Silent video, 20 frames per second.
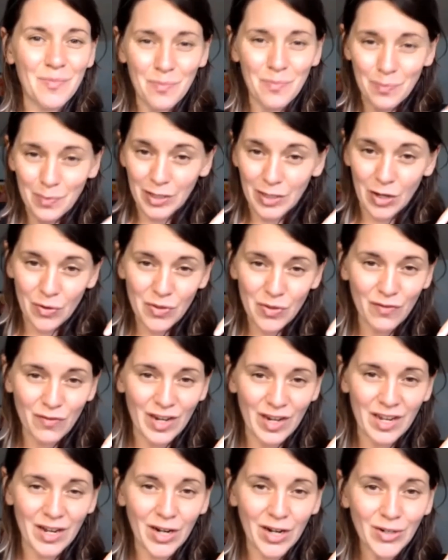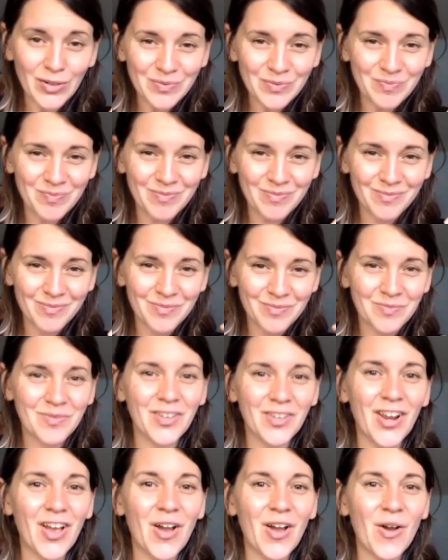below the video,
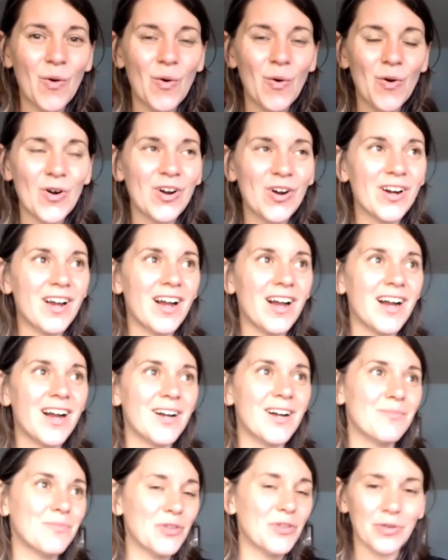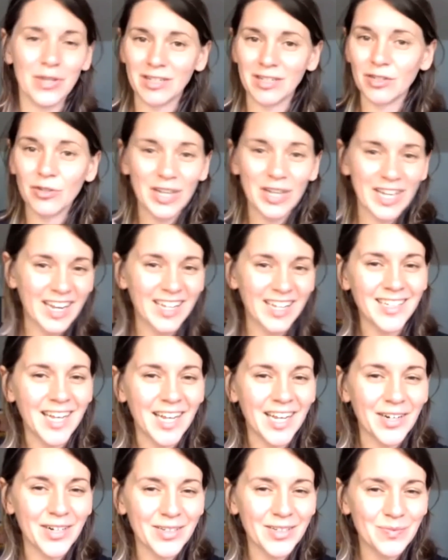or you can look at it
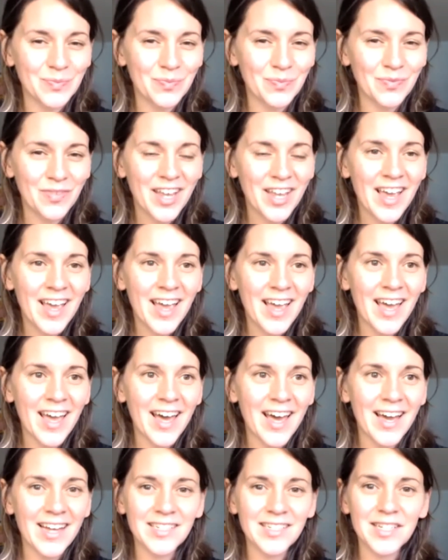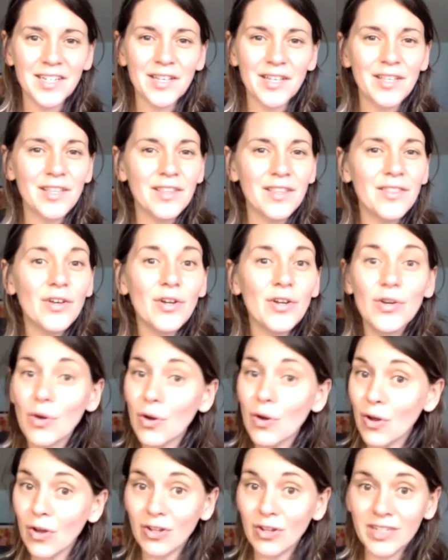later. And the
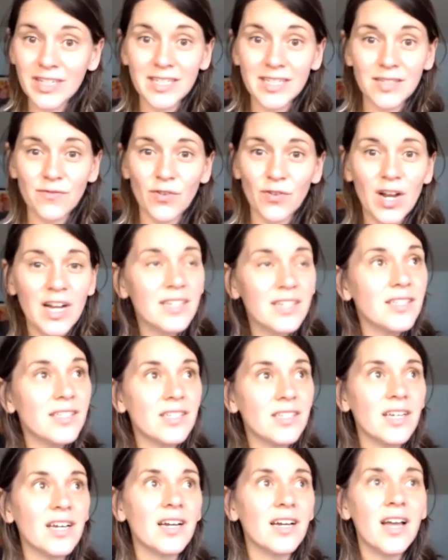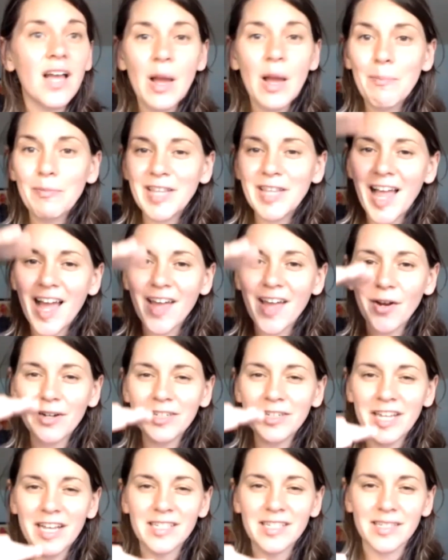goal is for us to plan our
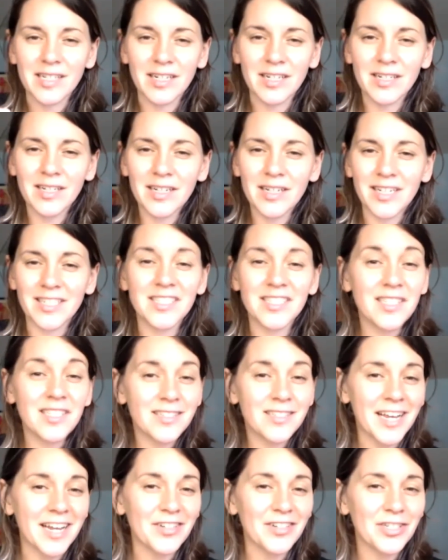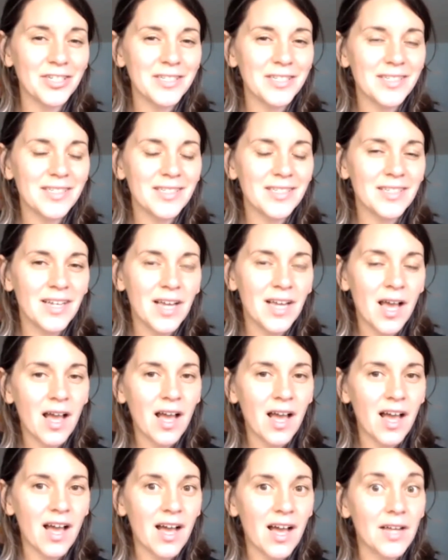lesson in stages,
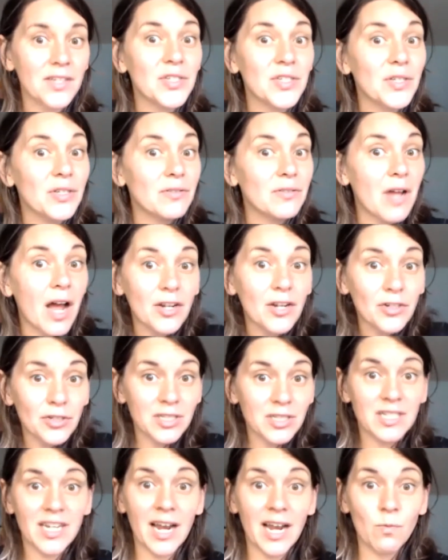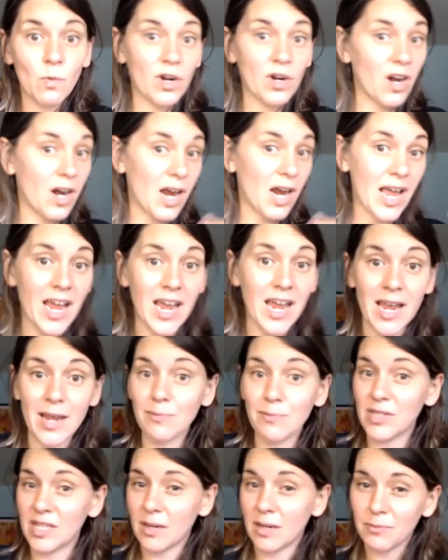to understand what our
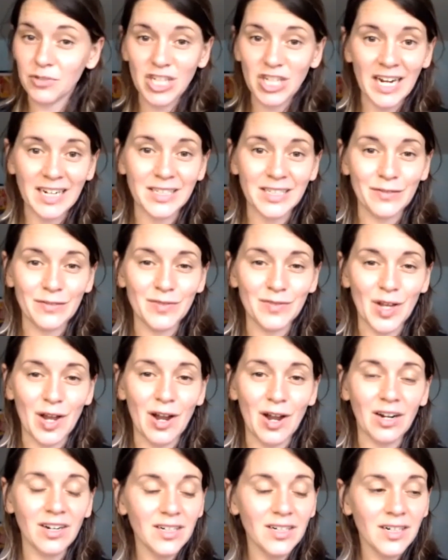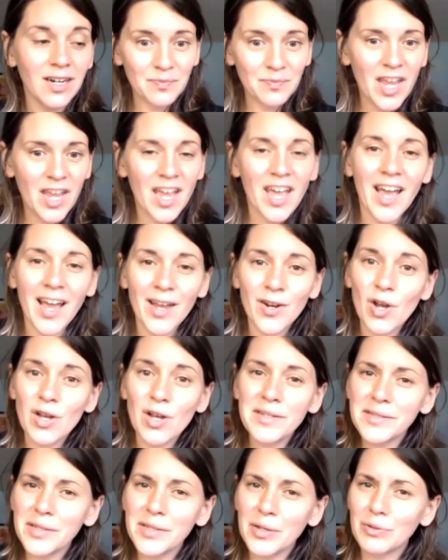aims and objectives are, and
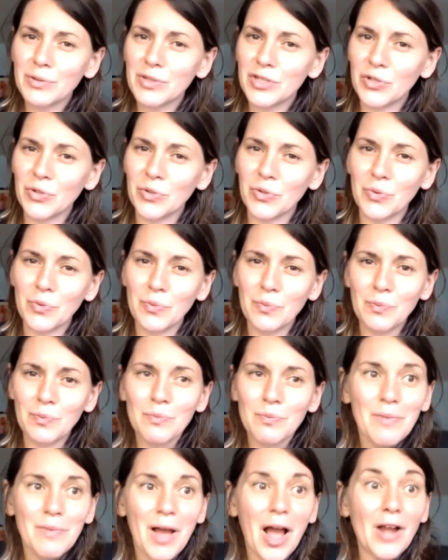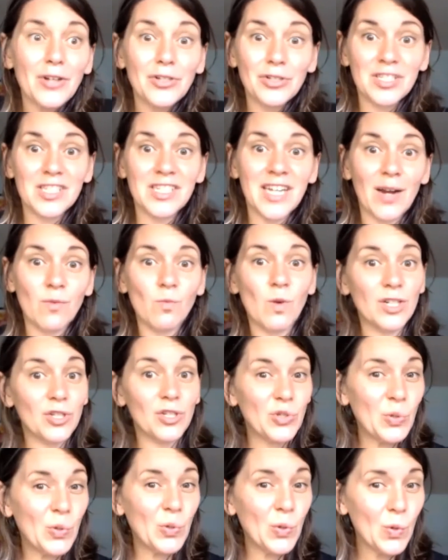also to understand what
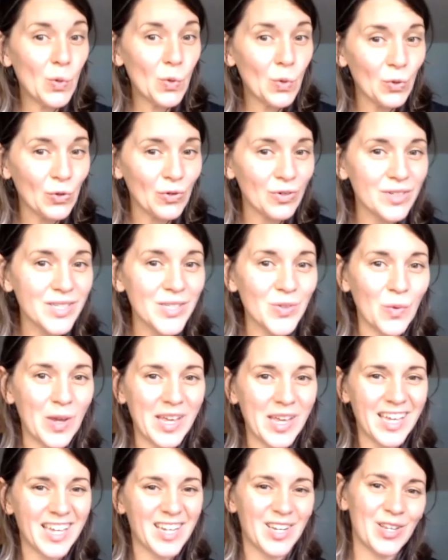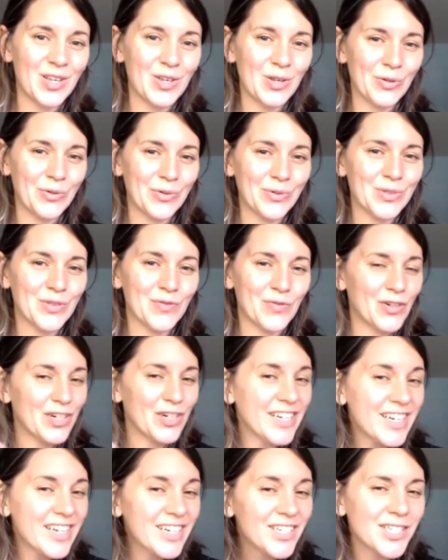tools we can use for
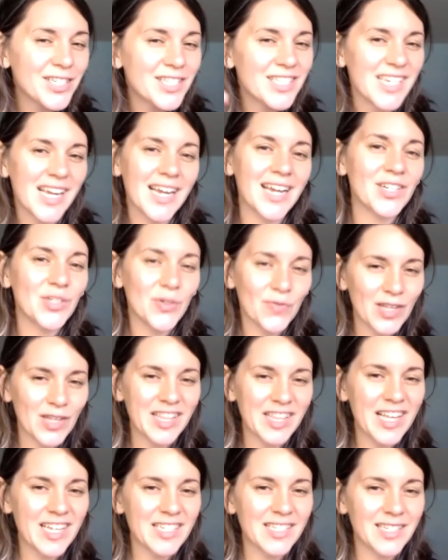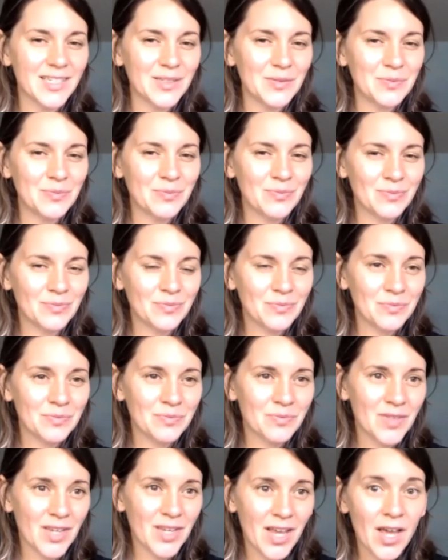each stage of the lesson.
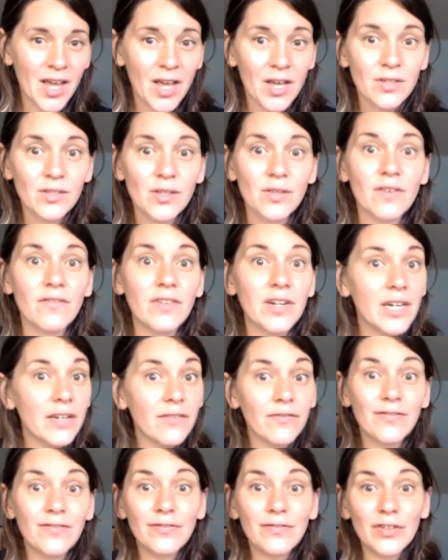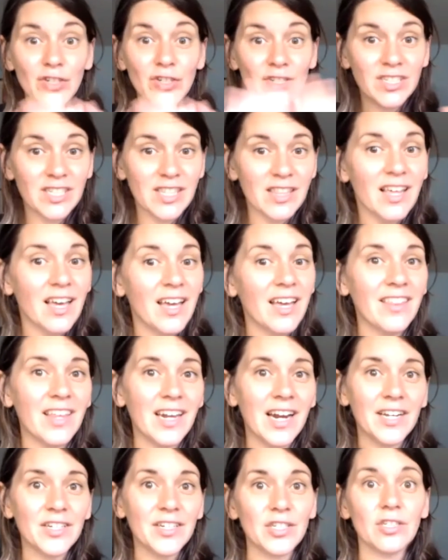So the very first thing that
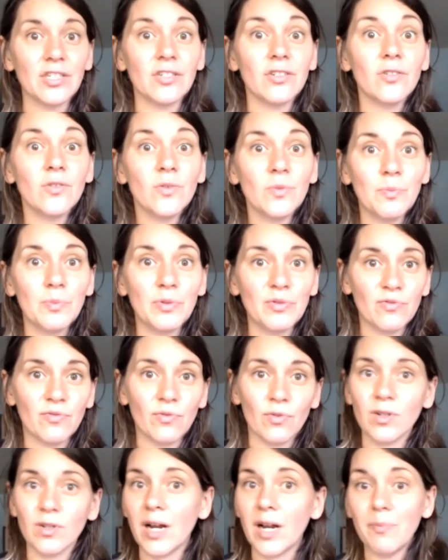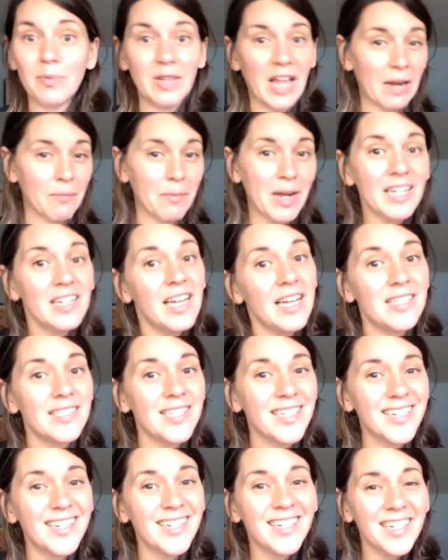I do before I plan my
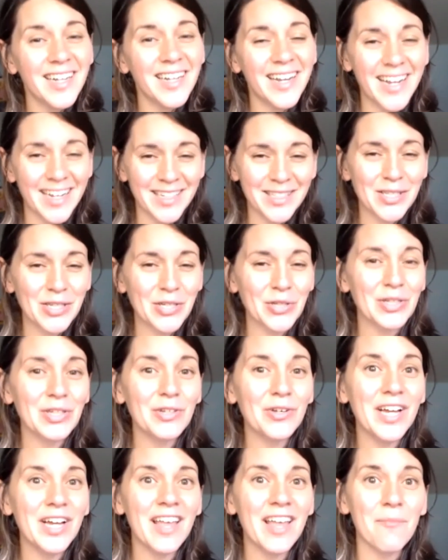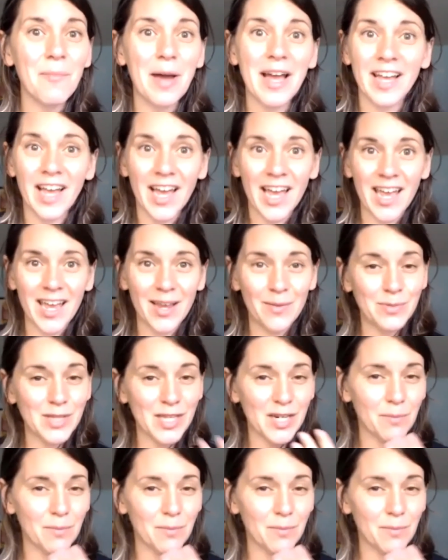lesson is to look at my aims and